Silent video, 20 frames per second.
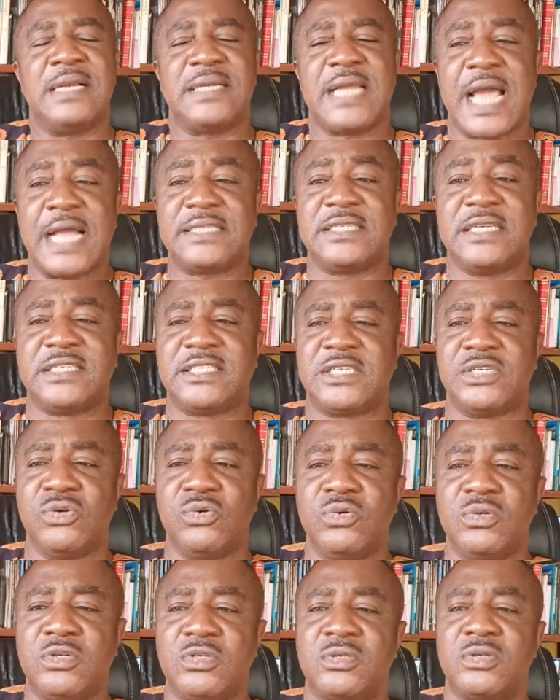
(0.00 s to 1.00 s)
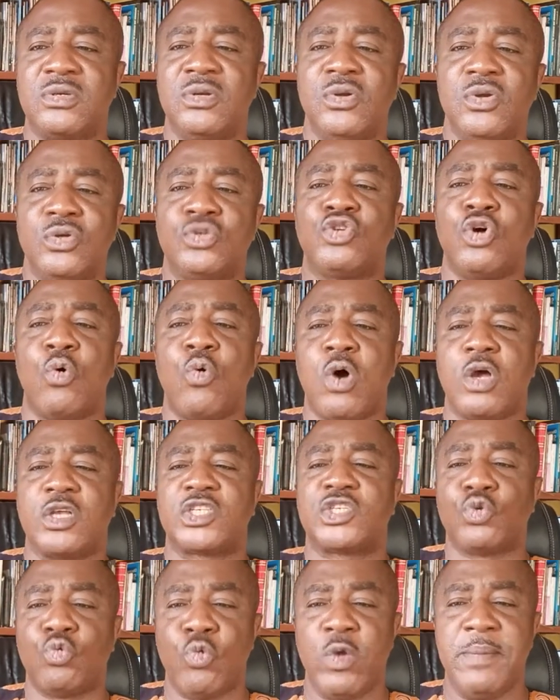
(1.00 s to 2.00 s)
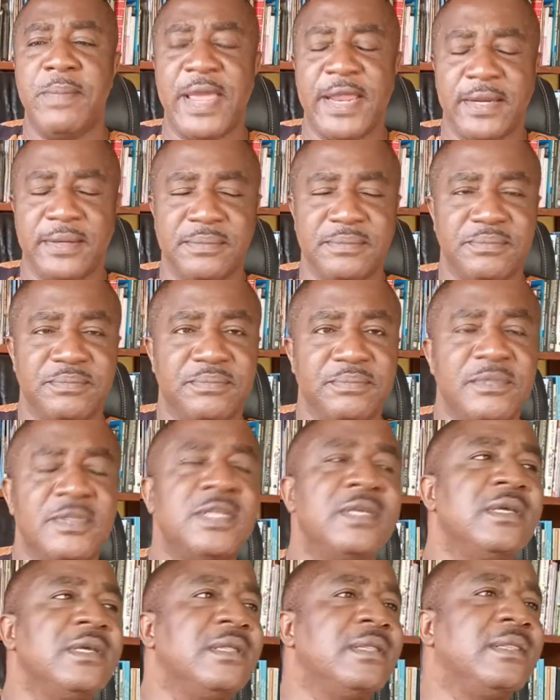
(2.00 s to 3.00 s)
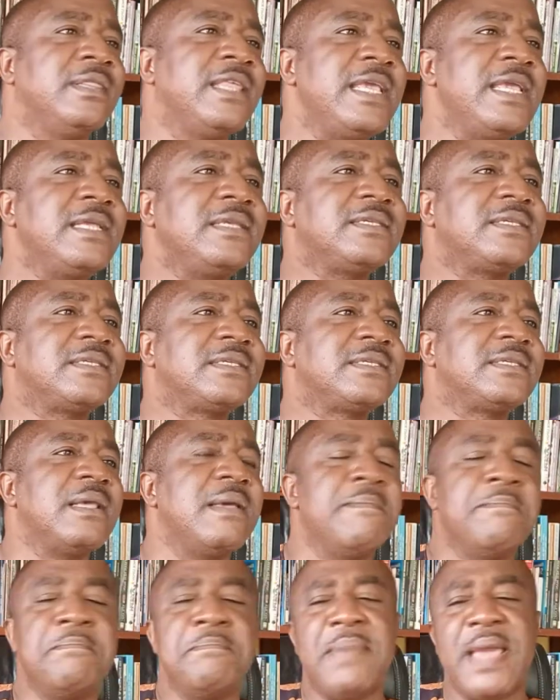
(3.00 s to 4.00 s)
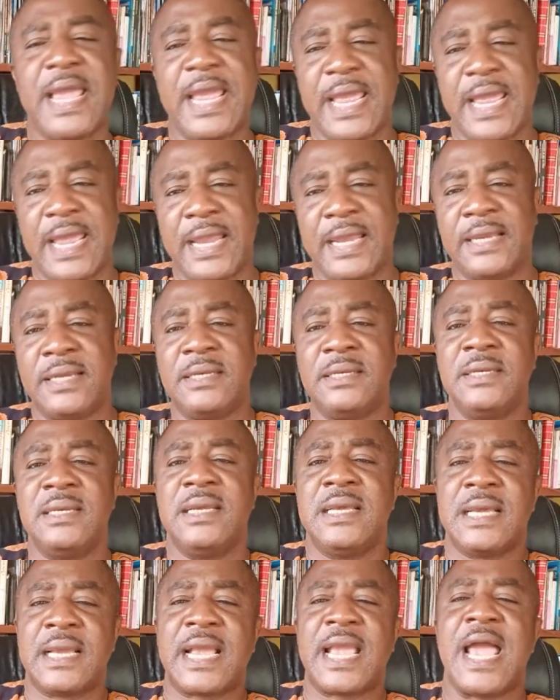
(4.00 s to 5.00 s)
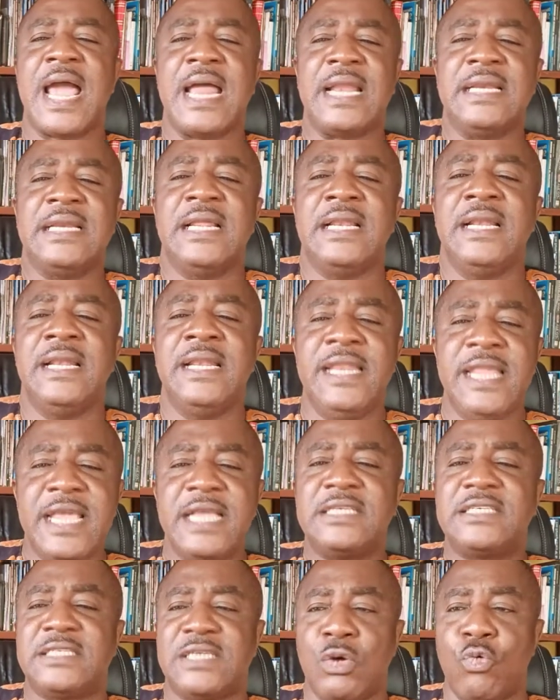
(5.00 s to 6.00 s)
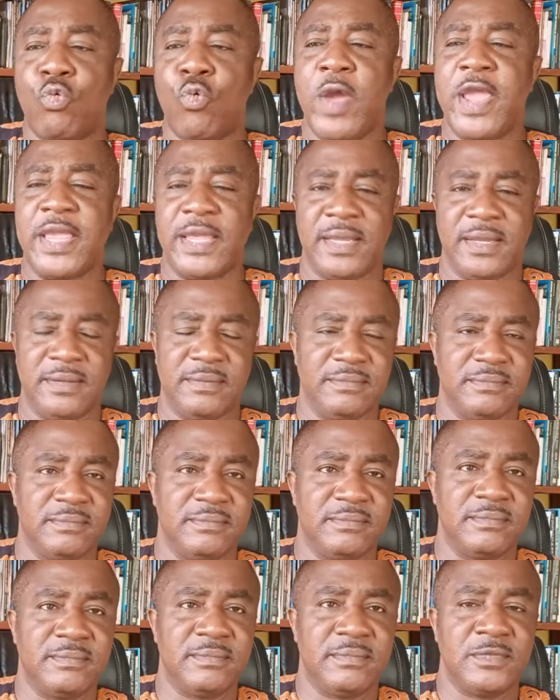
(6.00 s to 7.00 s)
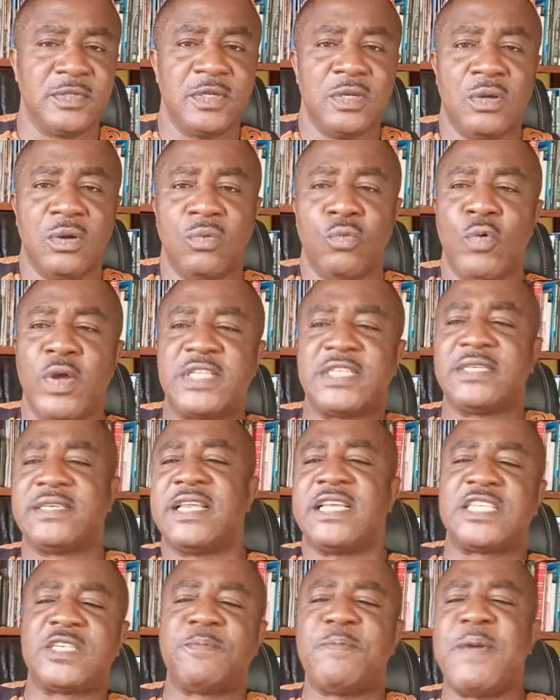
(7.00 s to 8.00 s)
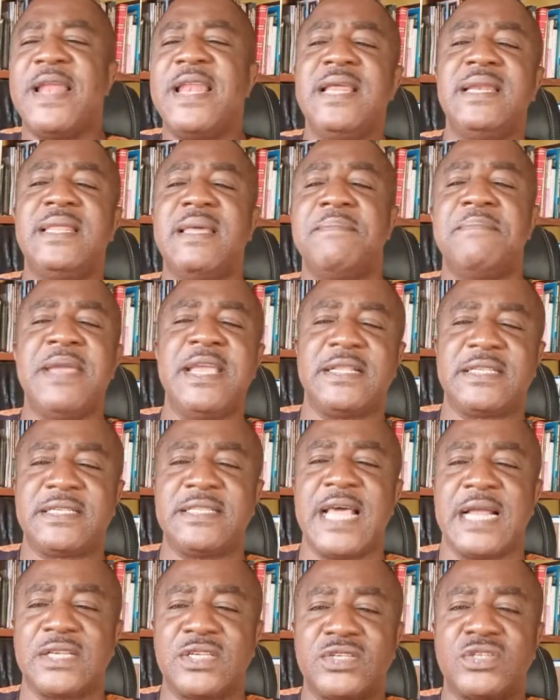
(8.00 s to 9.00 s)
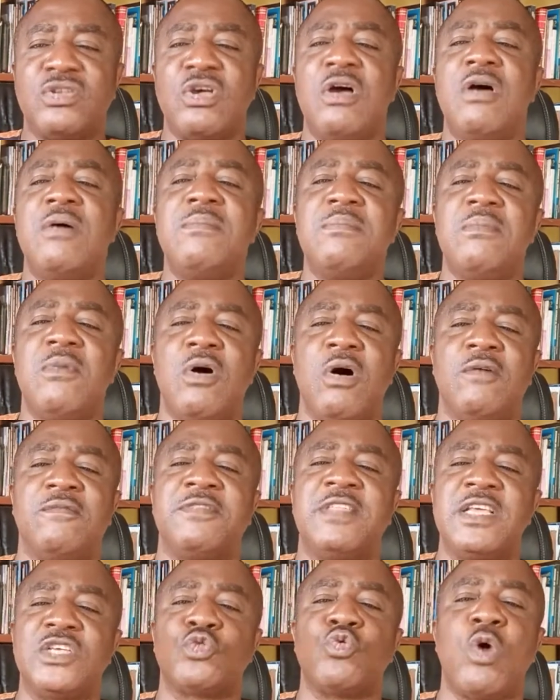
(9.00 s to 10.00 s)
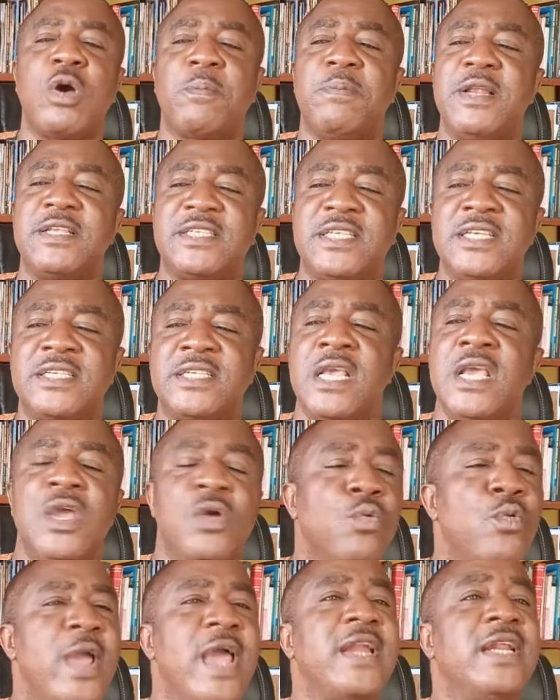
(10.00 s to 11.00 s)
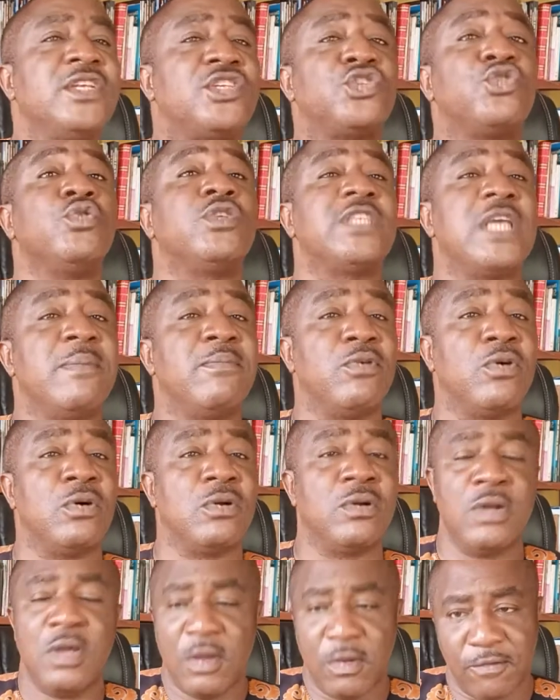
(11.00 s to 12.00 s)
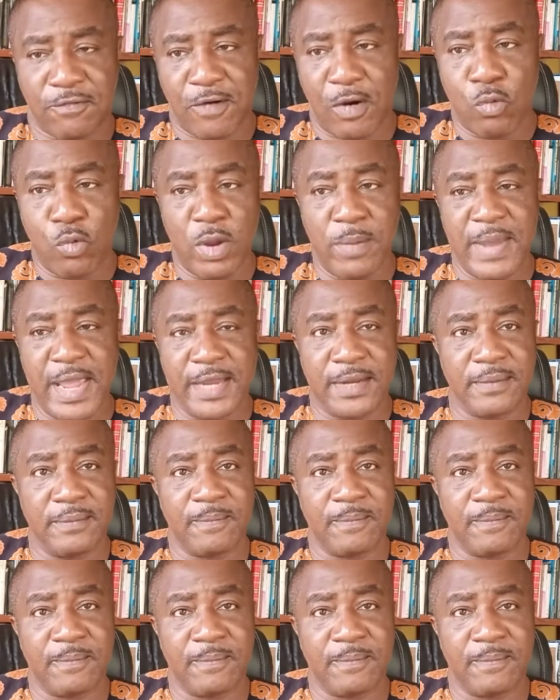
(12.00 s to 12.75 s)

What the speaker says: attitudes towards women. These men can lead the way with dispelling the myth that some of these workplaces weren't suitable for women,